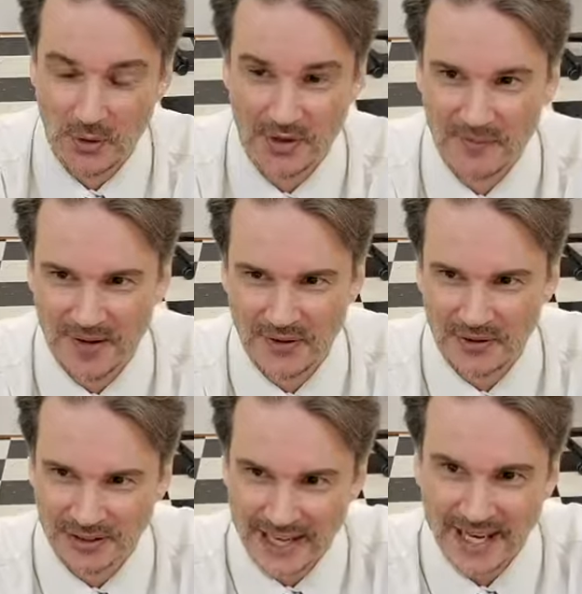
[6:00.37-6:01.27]
doing them, if
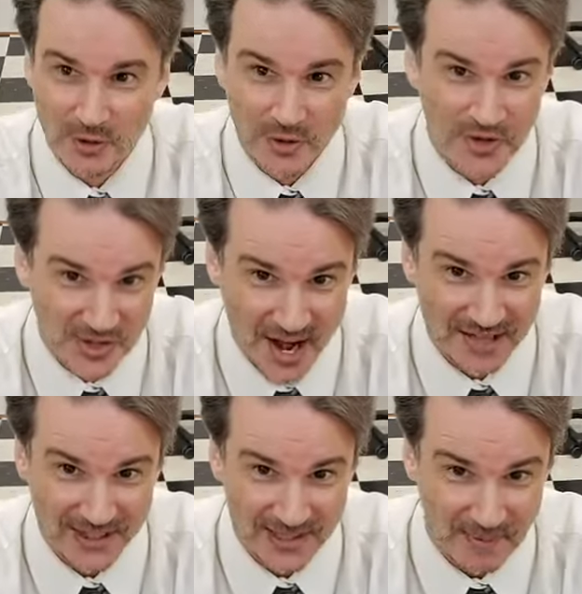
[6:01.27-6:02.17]
they're laying
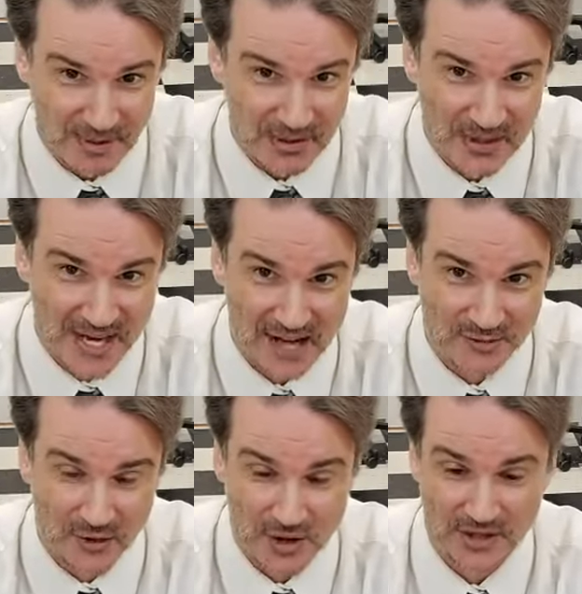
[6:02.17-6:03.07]
horizontally, but they're
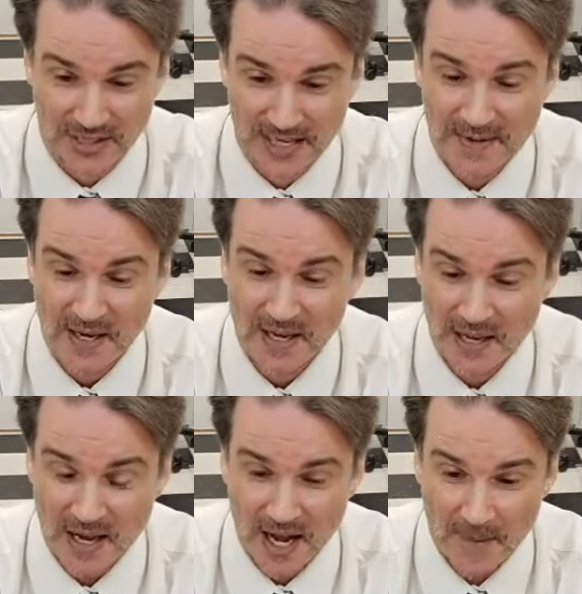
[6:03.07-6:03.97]
stacked vertically,
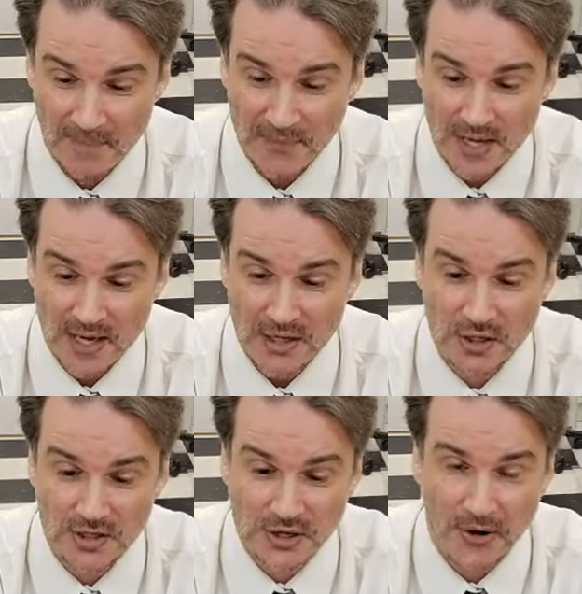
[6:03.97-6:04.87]

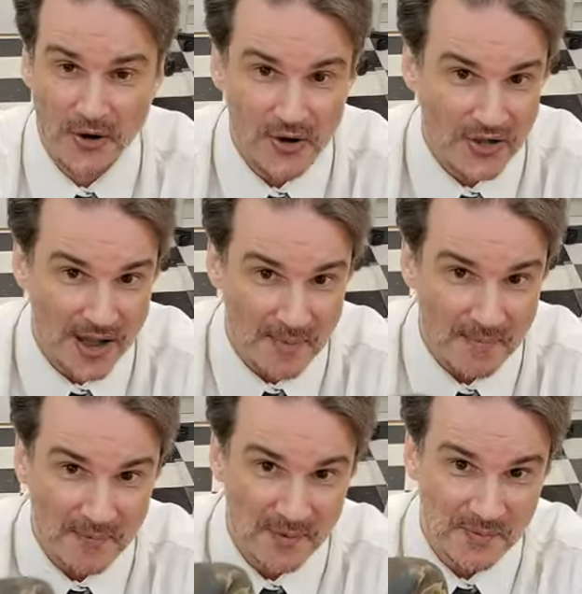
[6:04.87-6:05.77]
you can turn
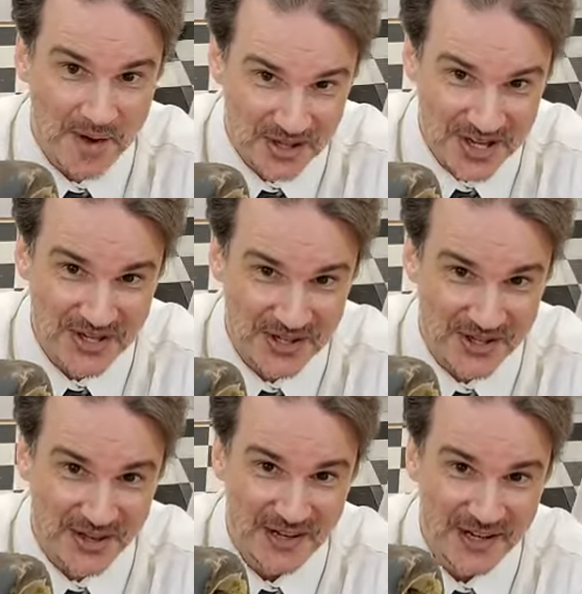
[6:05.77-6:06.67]
them much
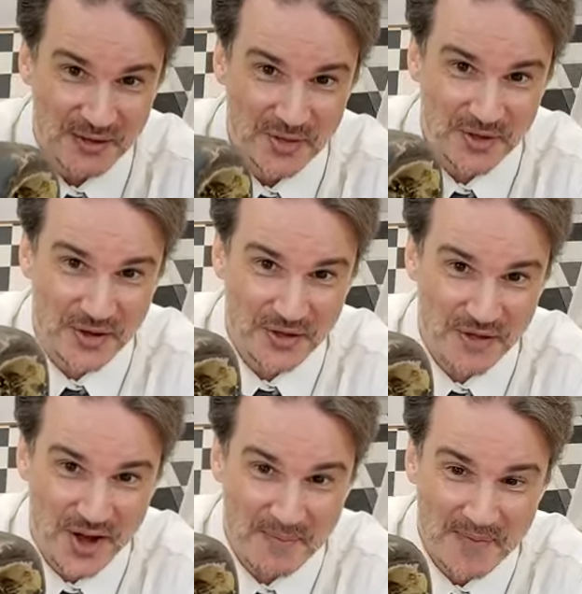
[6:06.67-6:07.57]
easier with your
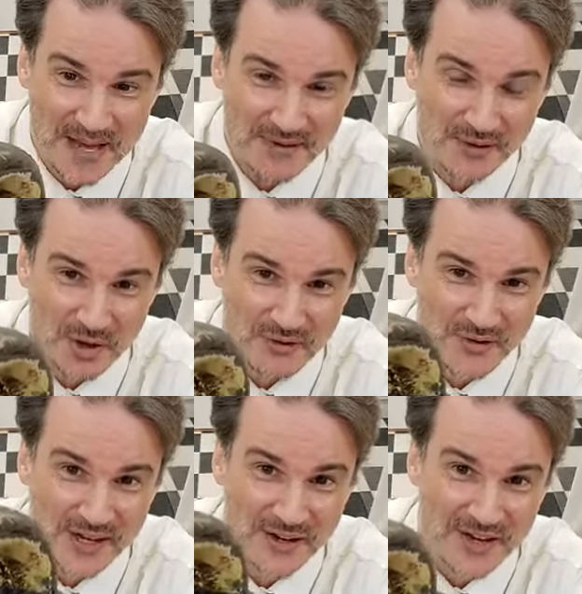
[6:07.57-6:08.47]
thumb and
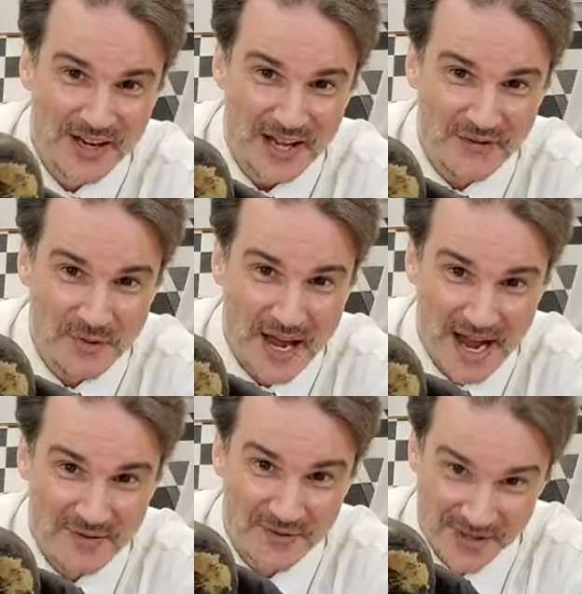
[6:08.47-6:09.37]
forefinger if you
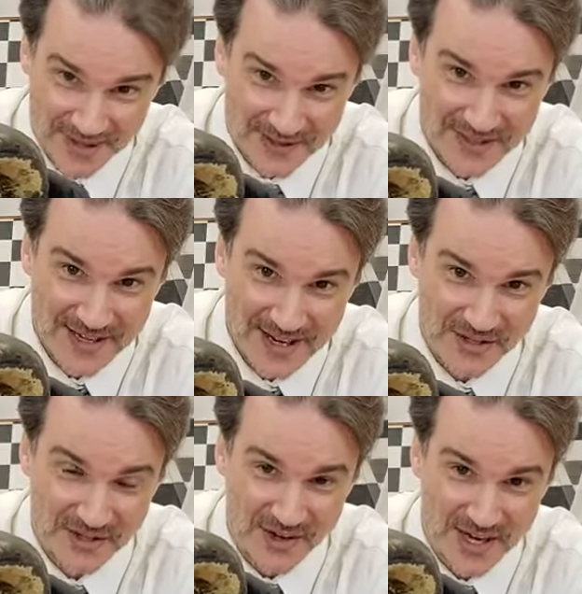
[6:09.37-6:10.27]
have an
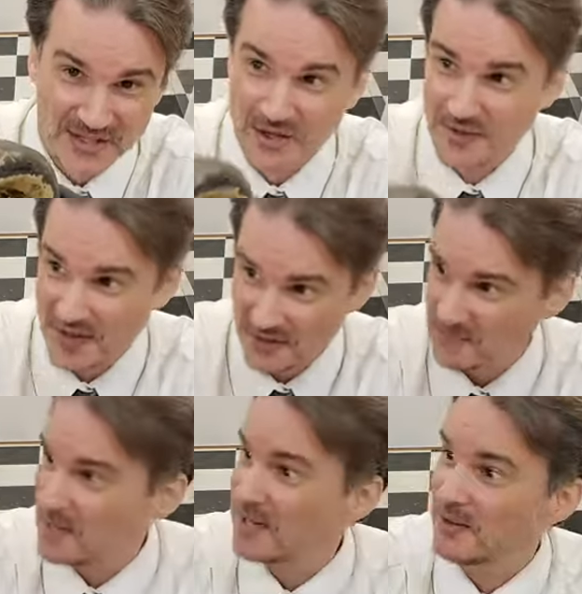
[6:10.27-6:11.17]
indentation, right? So if you have
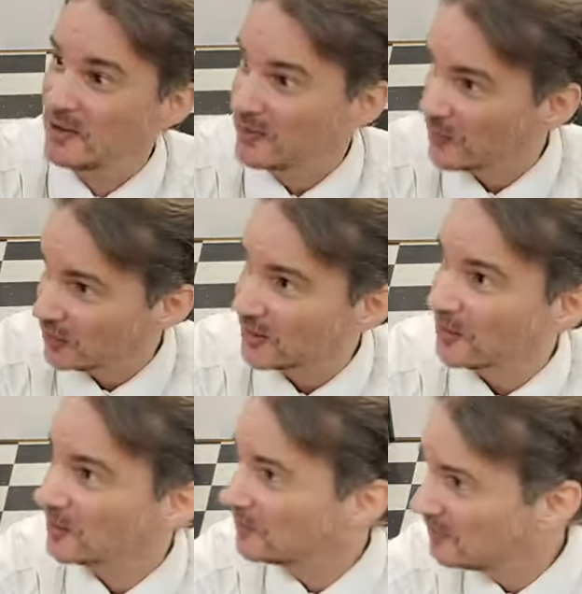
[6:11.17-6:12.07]
this big, you
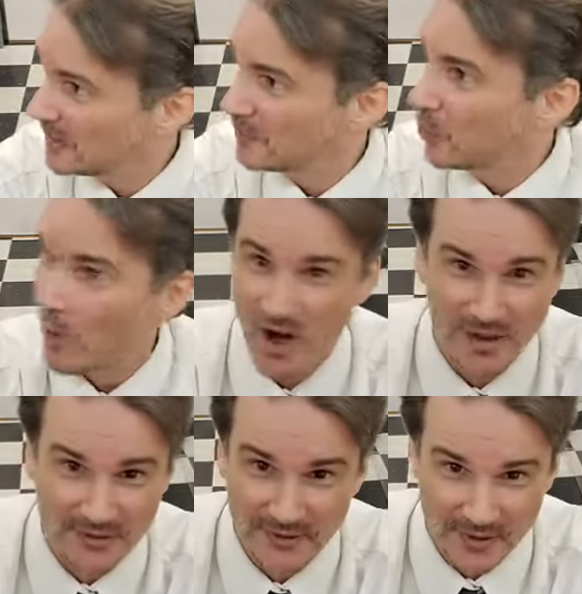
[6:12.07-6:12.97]
know, big
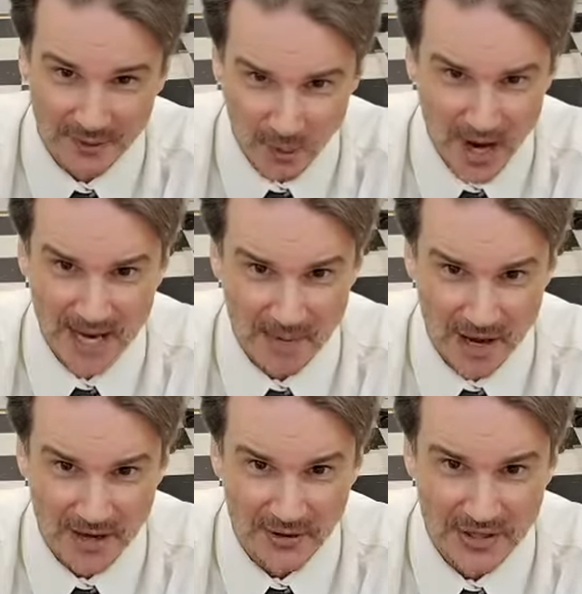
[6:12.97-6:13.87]
wall of wine
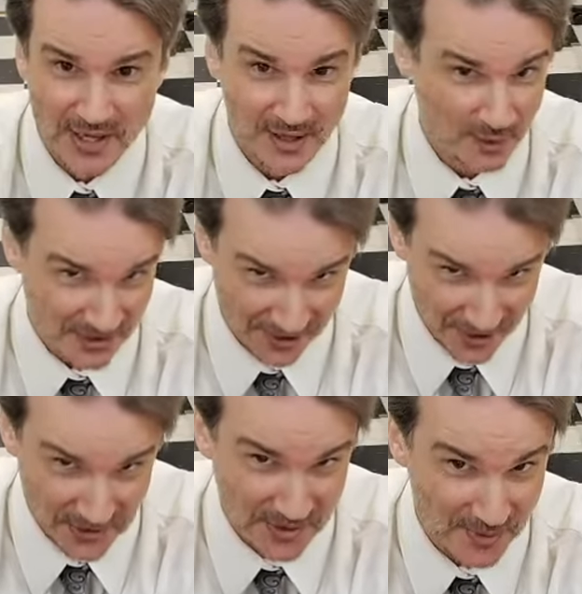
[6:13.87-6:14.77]
bottles, which I
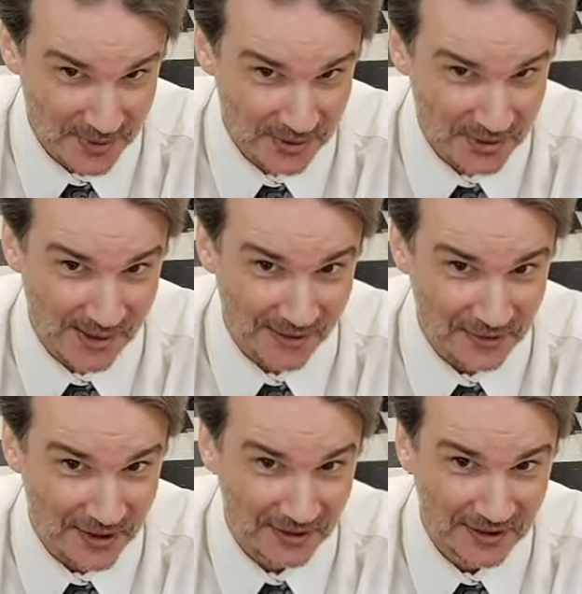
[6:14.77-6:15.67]
know some of you do
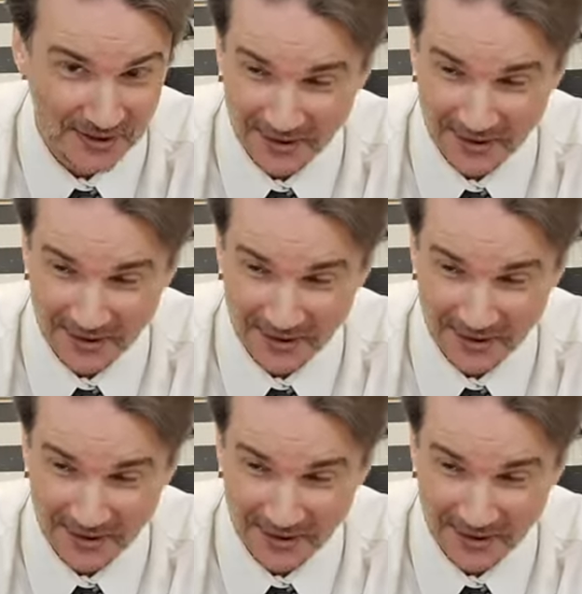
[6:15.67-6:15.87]
out there,